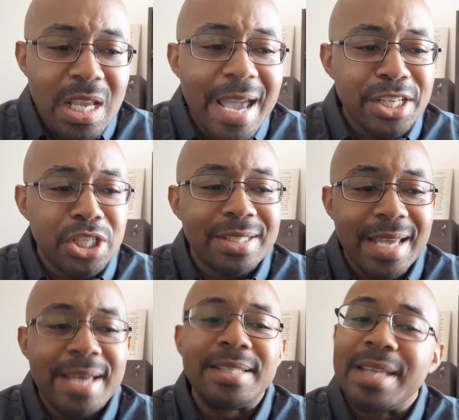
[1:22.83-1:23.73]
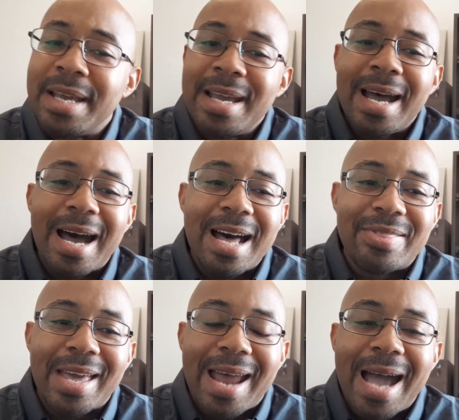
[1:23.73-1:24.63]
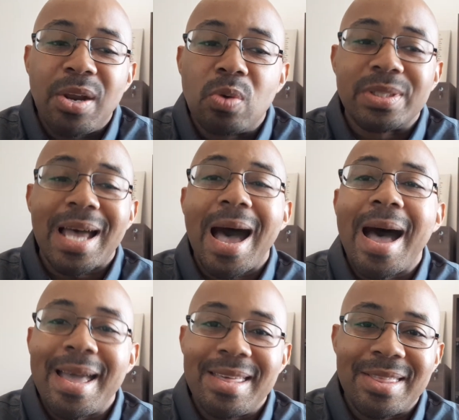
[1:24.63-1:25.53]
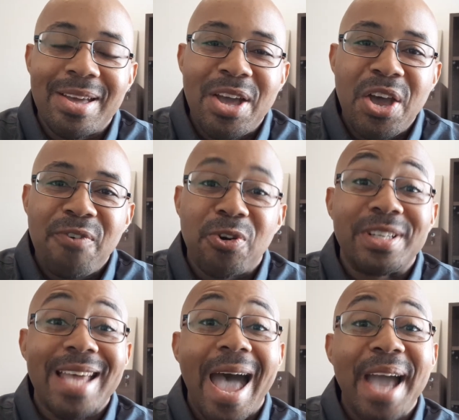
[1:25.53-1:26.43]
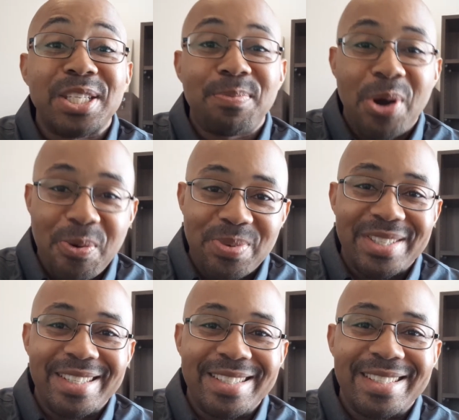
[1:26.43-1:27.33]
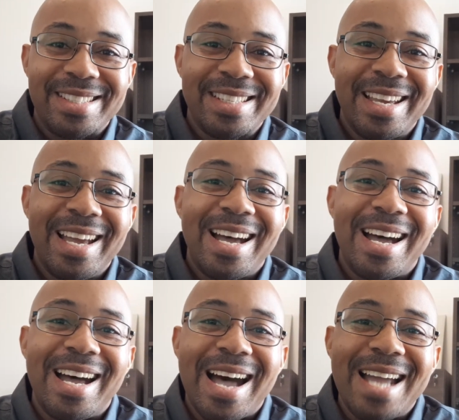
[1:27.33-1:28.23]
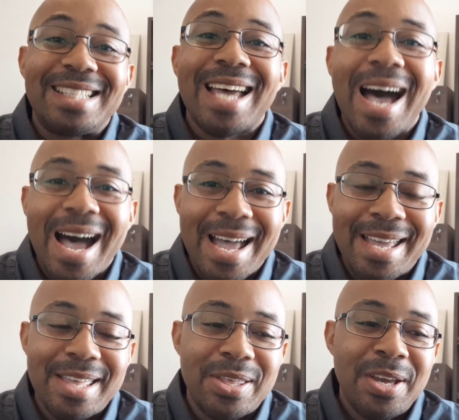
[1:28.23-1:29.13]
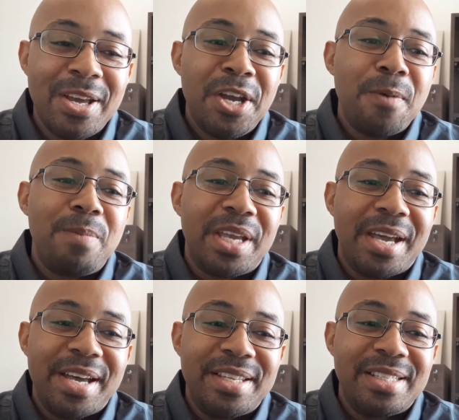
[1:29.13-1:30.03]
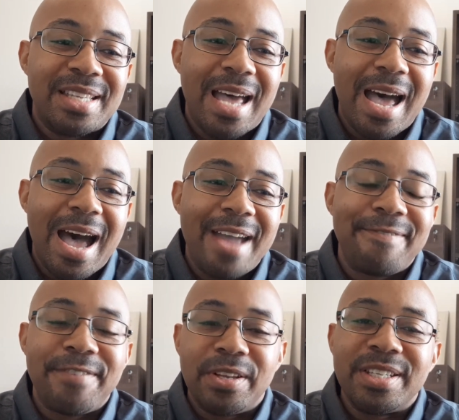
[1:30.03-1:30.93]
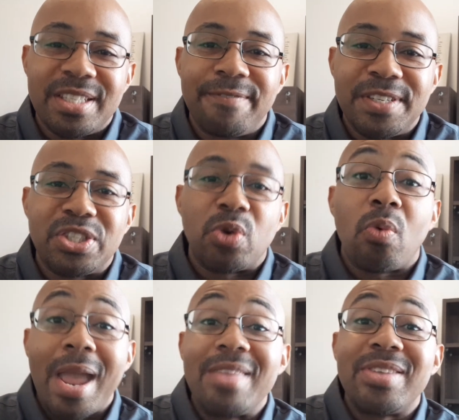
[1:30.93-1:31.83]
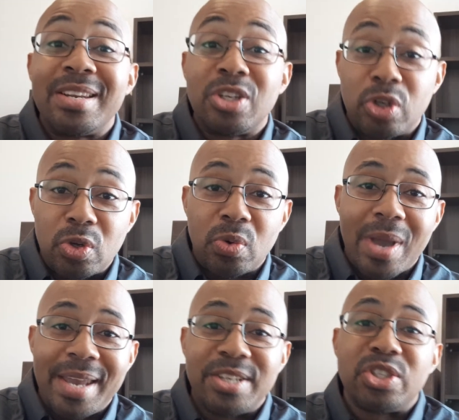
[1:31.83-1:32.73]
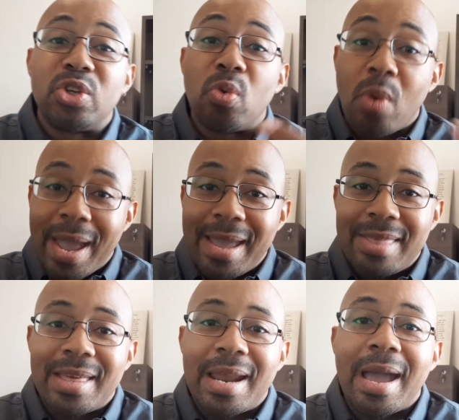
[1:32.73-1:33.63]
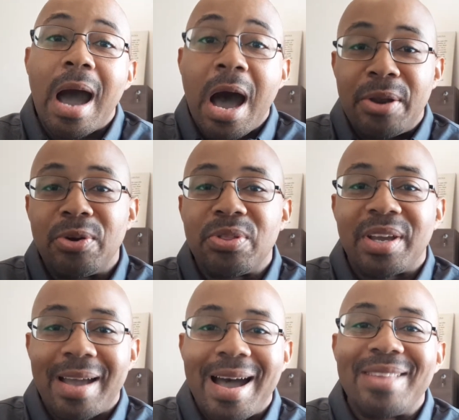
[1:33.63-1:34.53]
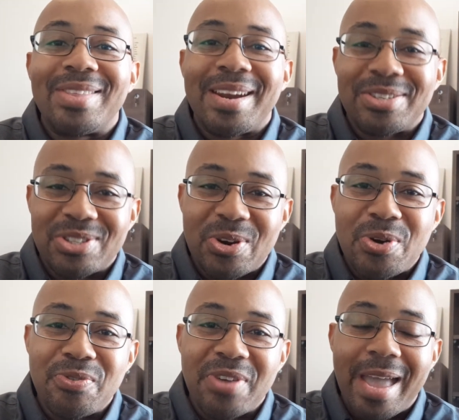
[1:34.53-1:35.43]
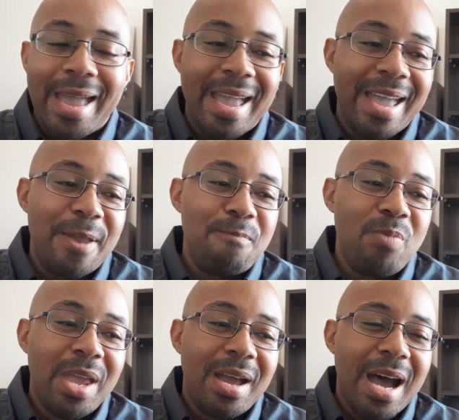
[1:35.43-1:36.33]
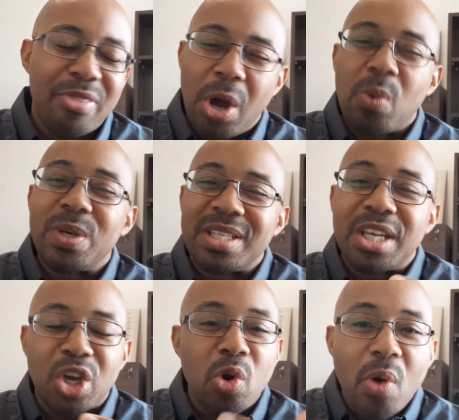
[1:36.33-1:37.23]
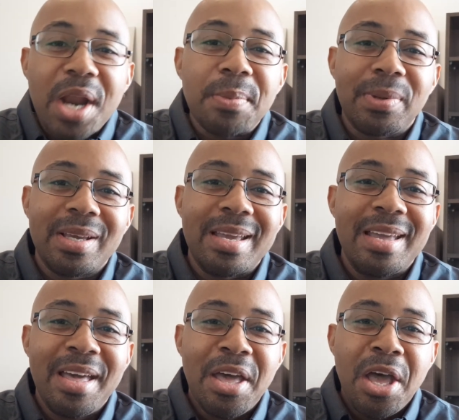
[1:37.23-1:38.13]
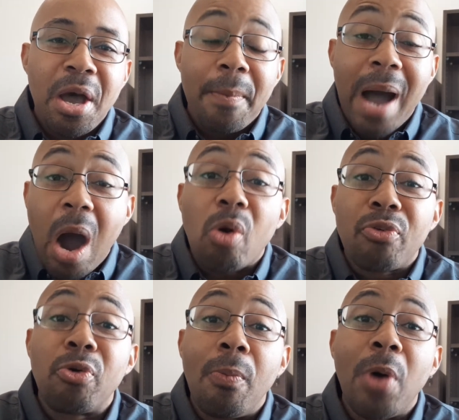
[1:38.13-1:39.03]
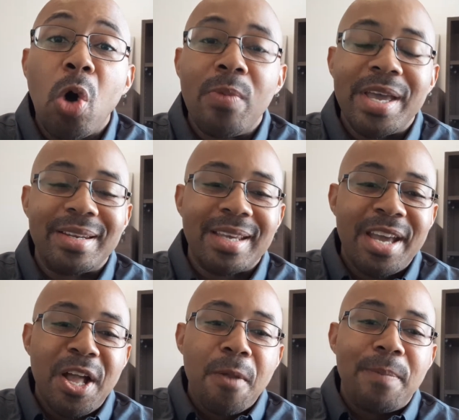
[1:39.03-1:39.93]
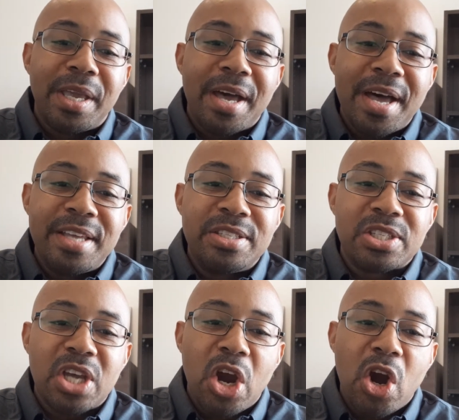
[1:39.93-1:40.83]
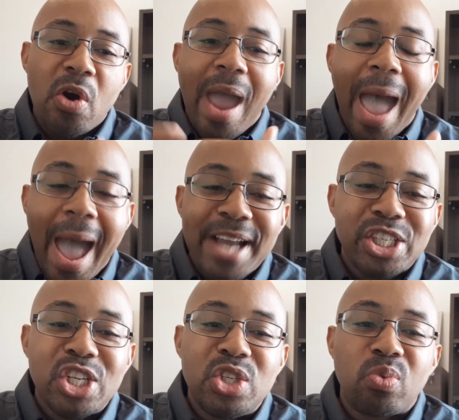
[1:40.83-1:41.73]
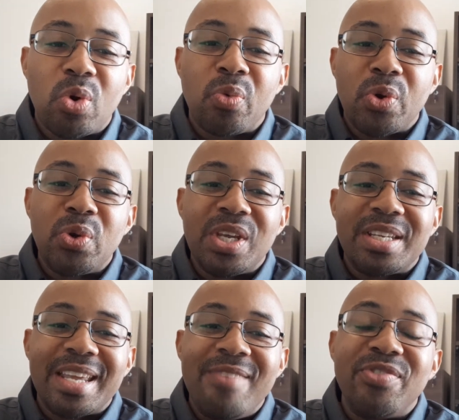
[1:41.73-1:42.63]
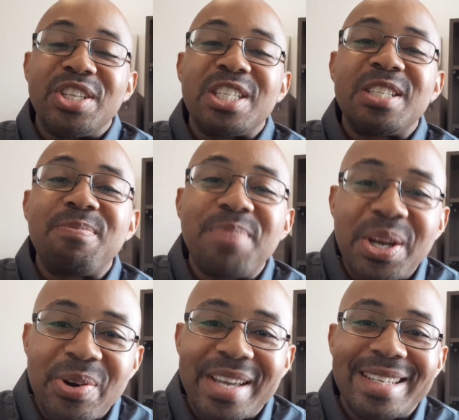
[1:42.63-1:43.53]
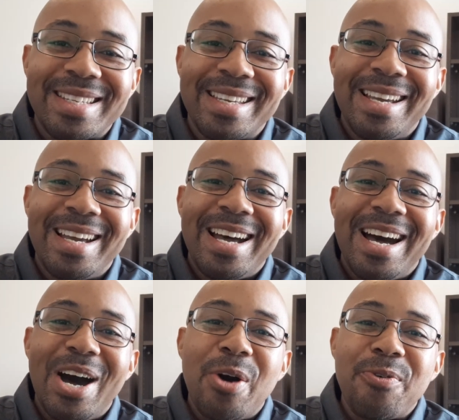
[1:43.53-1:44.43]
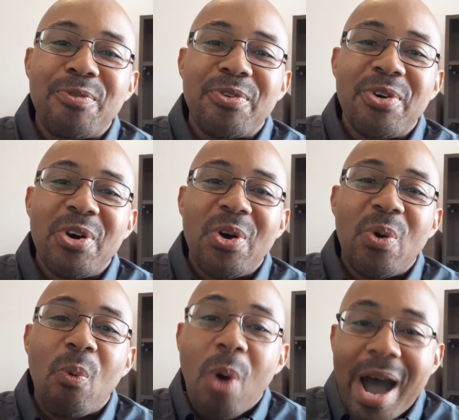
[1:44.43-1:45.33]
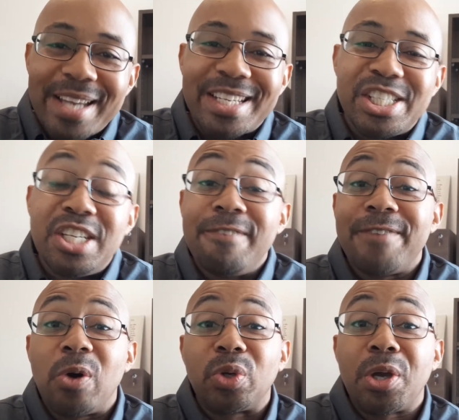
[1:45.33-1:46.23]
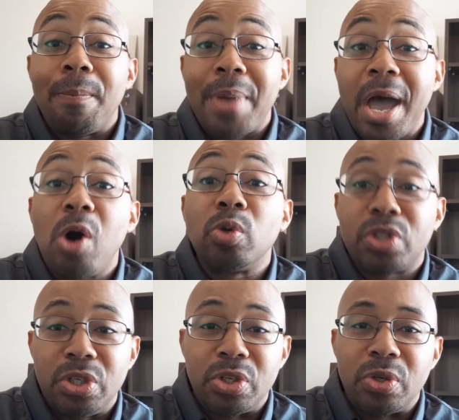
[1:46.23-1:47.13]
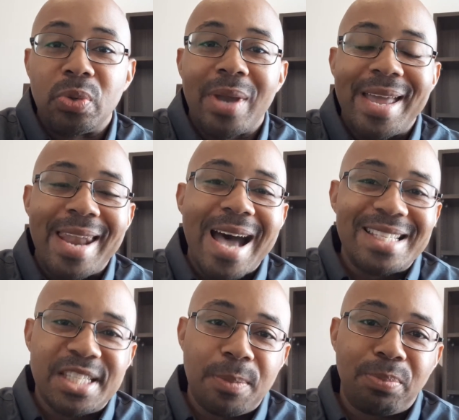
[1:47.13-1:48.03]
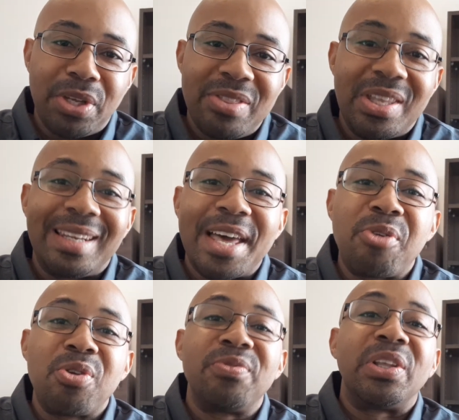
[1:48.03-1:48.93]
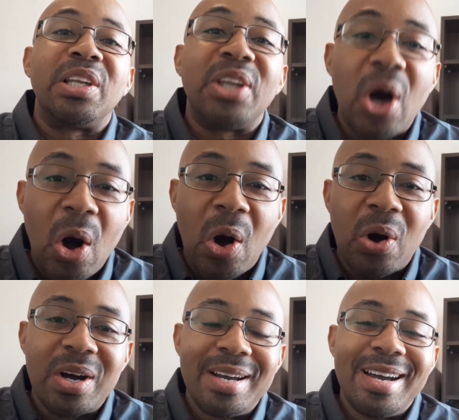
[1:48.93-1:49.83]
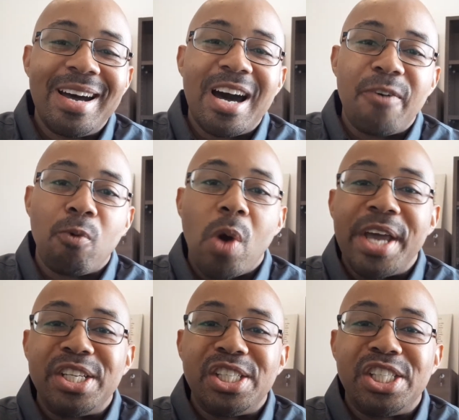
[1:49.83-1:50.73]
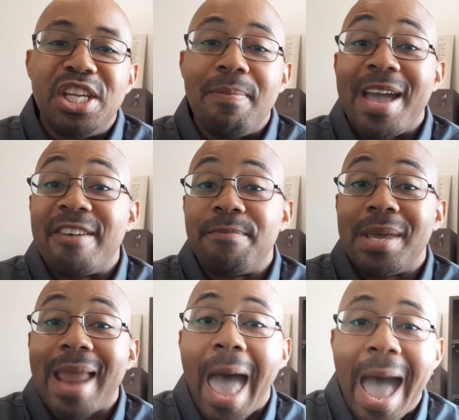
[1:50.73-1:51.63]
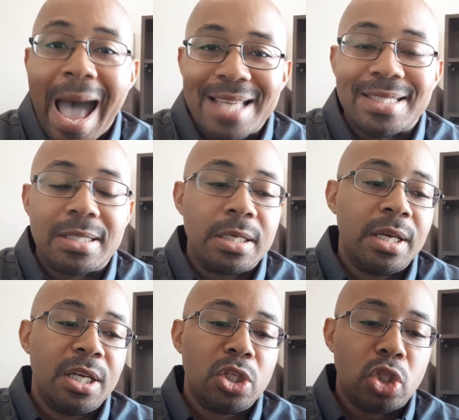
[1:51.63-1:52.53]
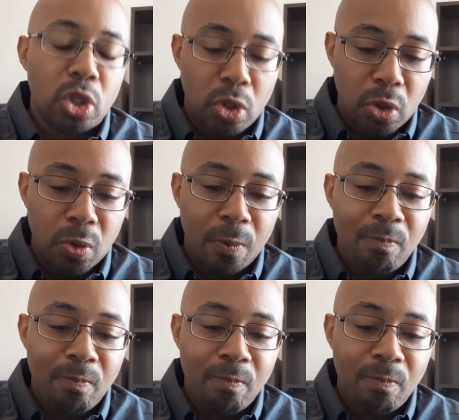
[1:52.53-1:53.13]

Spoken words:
And she said that I don't tithe for tax purposes. I tithe because I feel as if it's the right thing to do, and it's the way that I honor the God that I serve. And I thought it was an incredibly powerful moment because her actions were rooted in the spirit of what she felt compelled to do, and not simply the letter of the law of what she may have been asked to do.